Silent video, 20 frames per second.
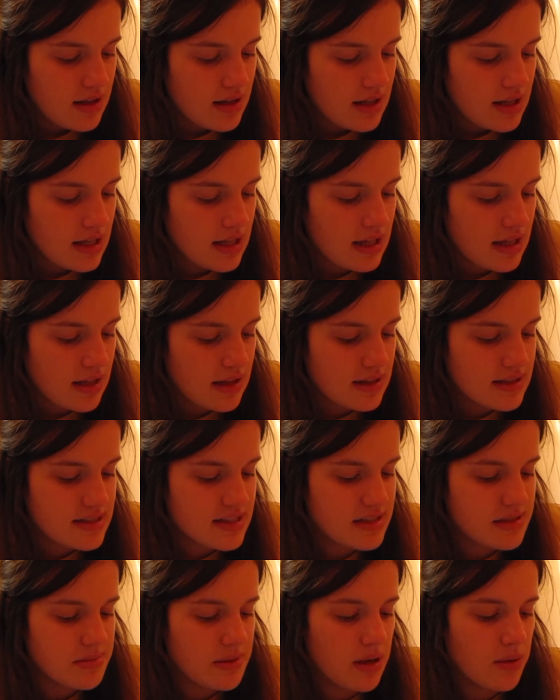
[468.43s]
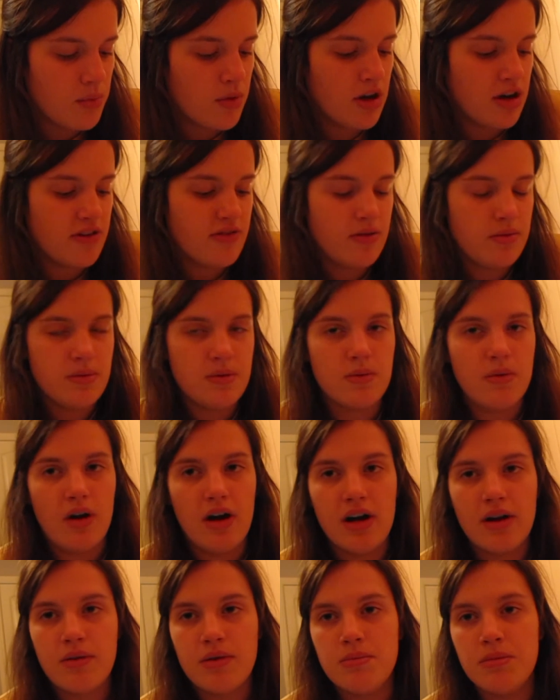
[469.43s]
And this is about water from the
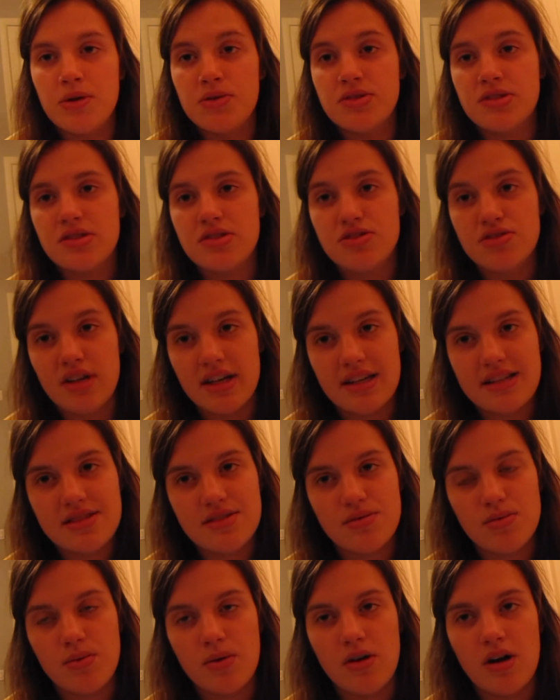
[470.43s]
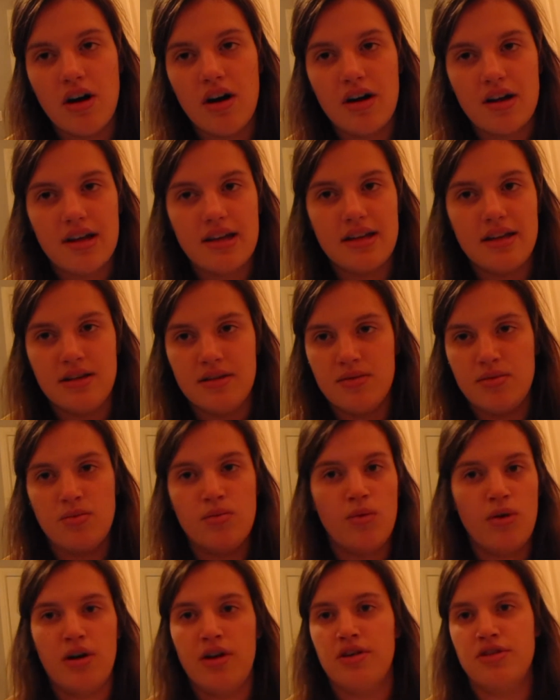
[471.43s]
rock. When Moses strikes the rock
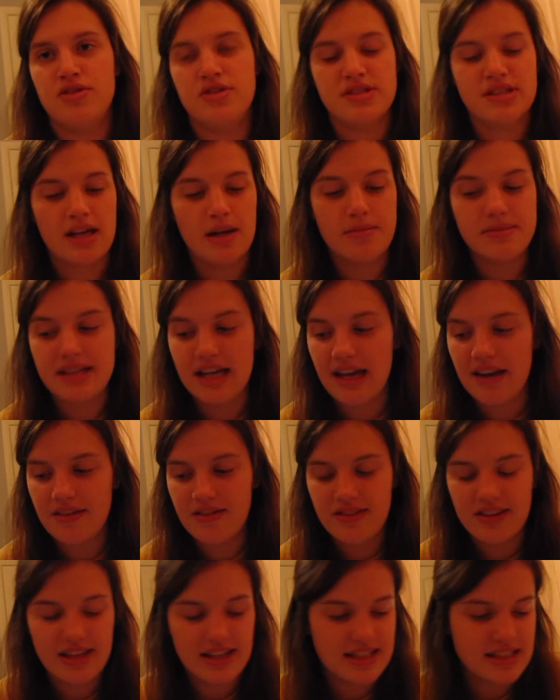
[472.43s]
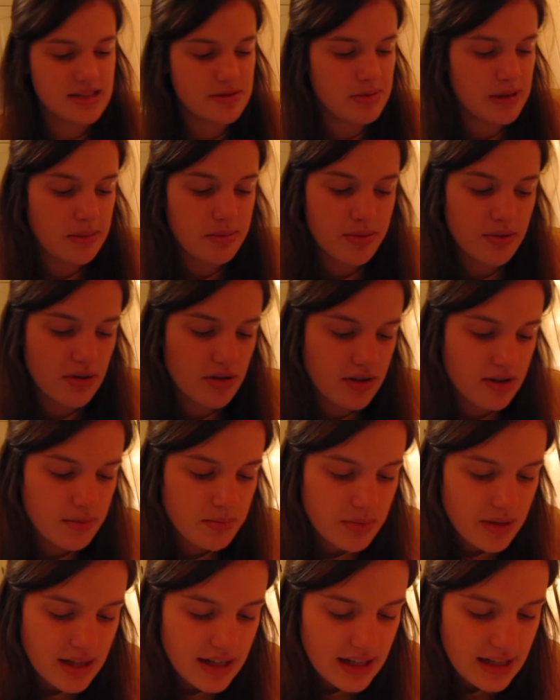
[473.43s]
and water just comes out of it, because the people are
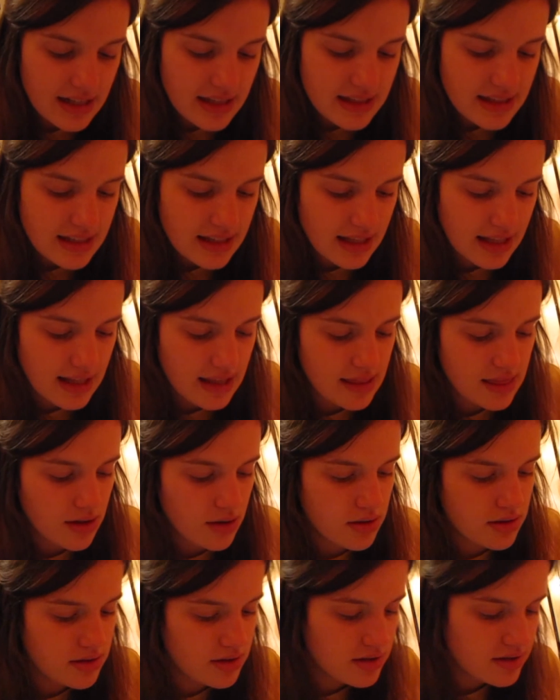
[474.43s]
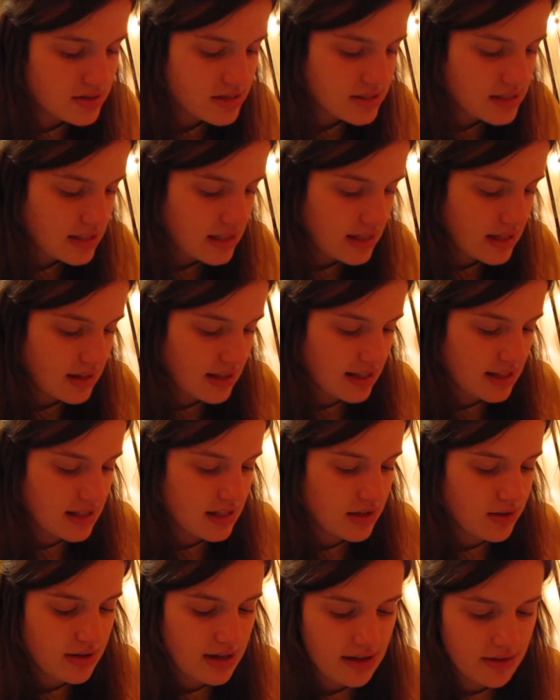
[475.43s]
complaining that like they're thirsty and like they
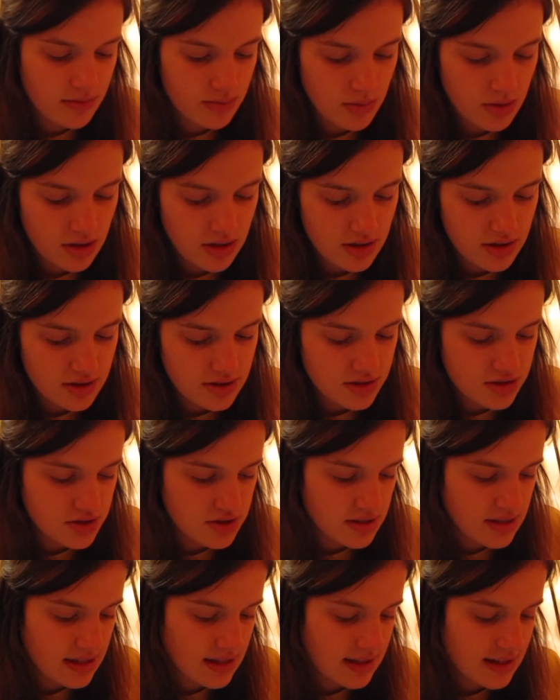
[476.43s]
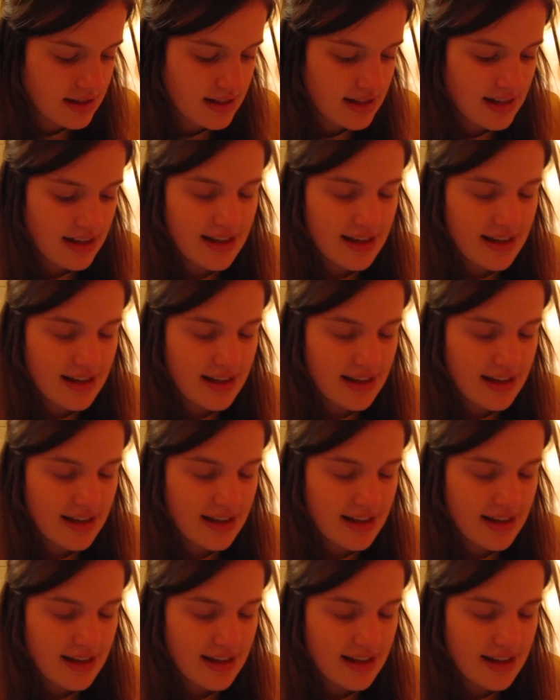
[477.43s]
don't have water to drink.